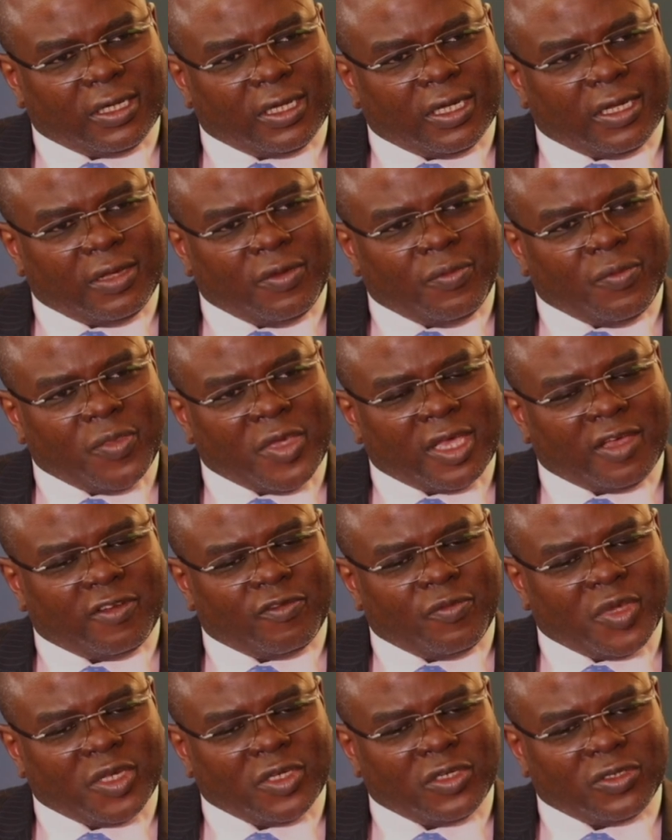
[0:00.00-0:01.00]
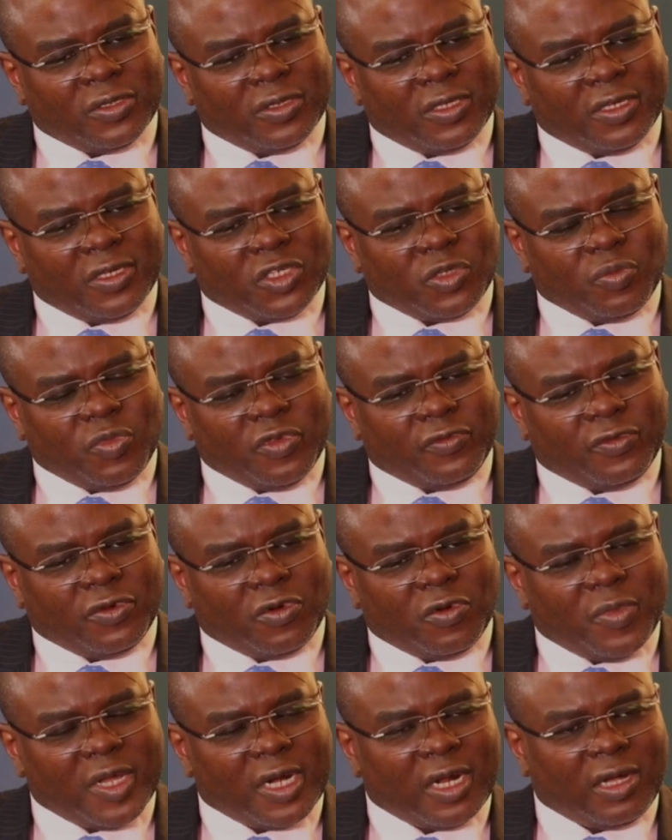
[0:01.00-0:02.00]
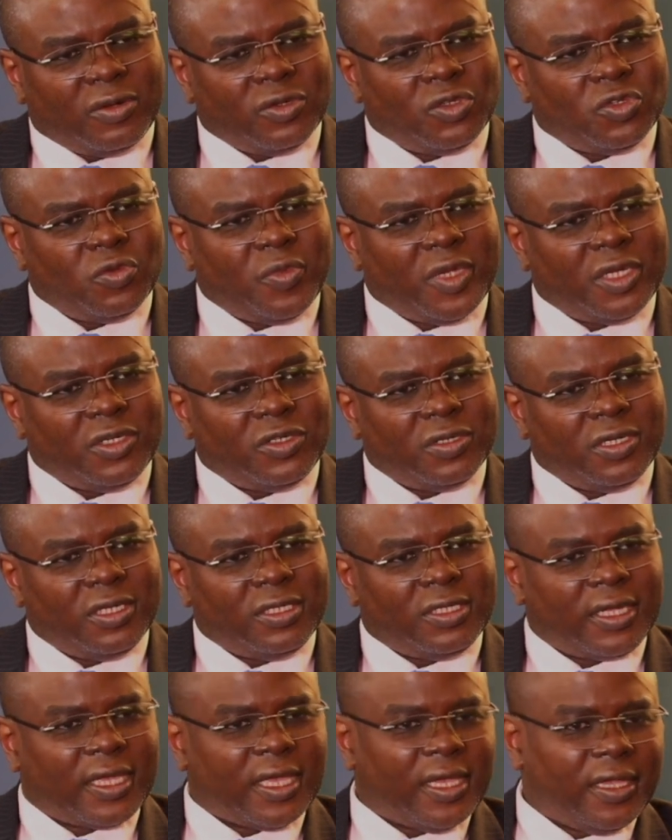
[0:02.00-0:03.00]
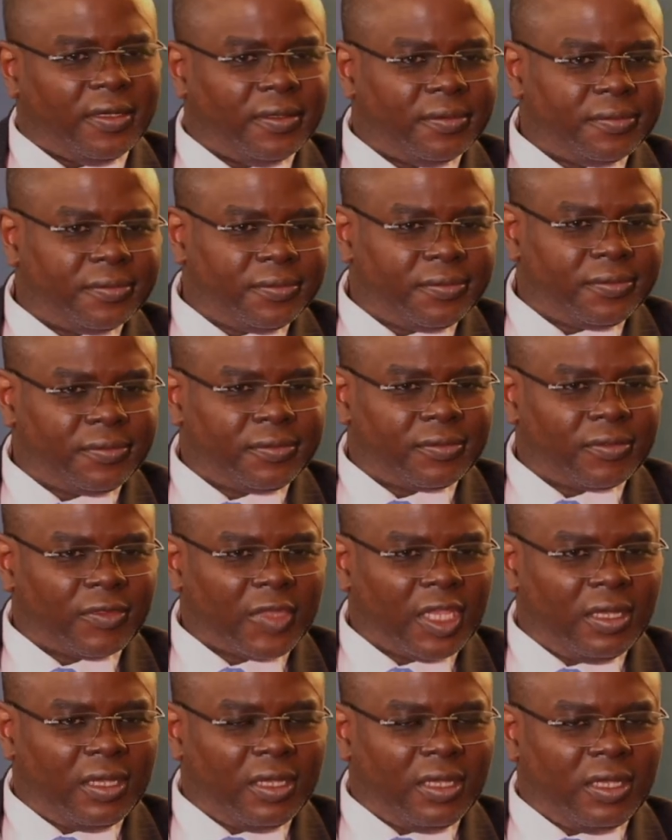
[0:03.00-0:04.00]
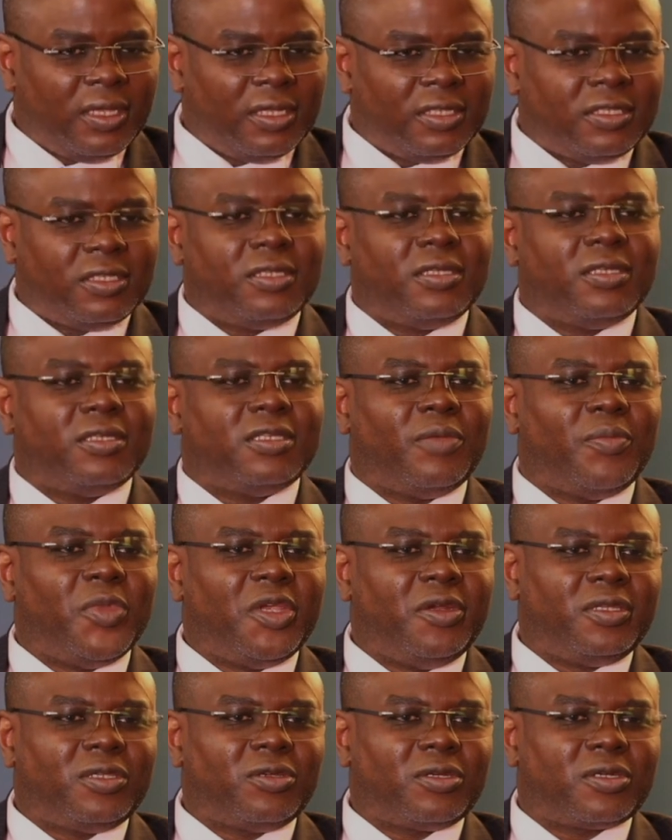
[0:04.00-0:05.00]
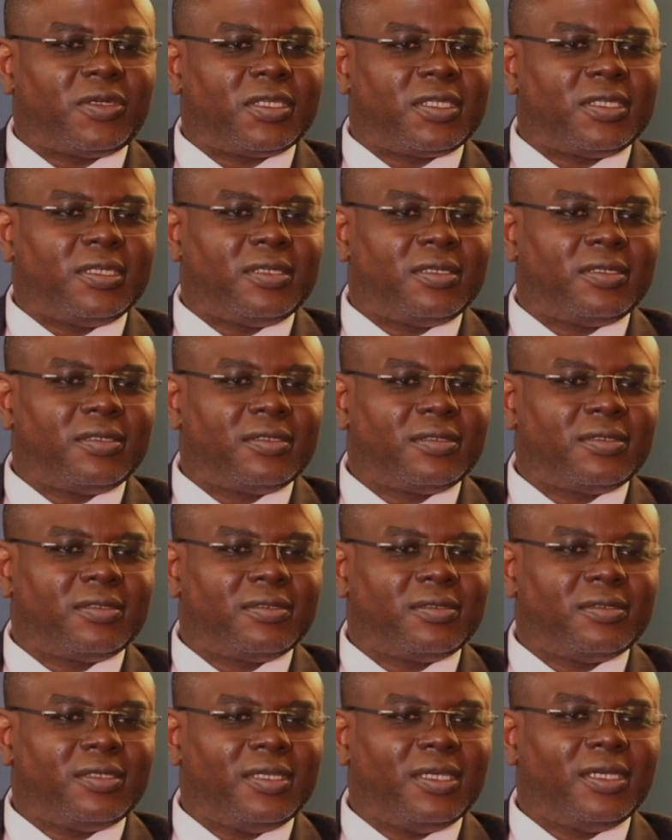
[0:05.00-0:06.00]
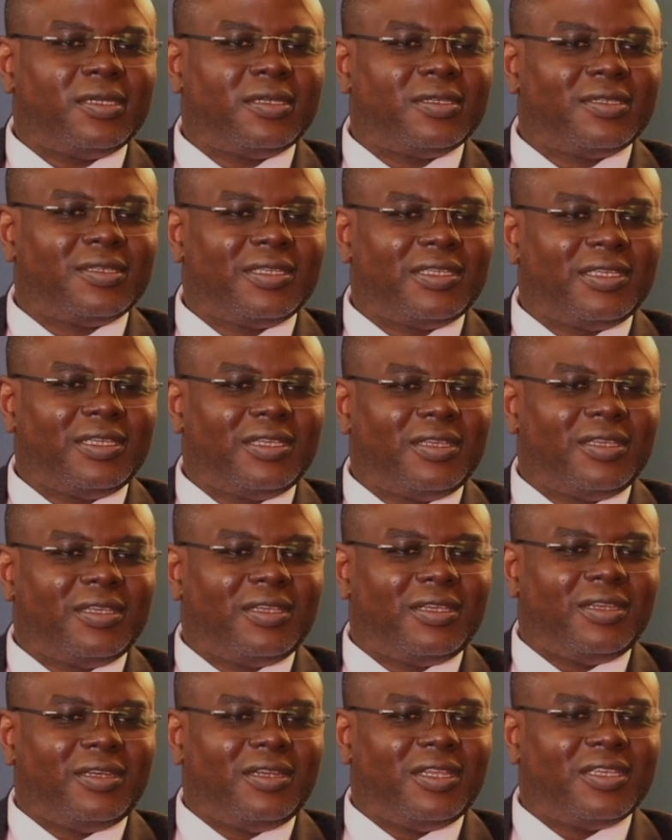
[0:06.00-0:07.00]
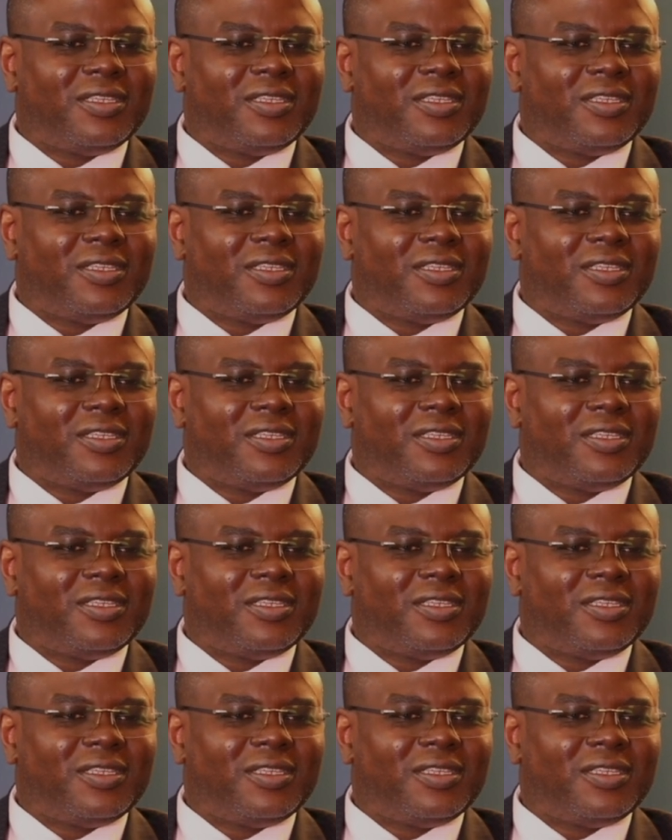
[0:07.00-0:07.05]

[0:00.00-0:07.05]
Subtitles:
I may have mentioned this before, but I want to mention it again. Citi is a meritocracy. Mm-hmm. Yeah? Mm-hmm.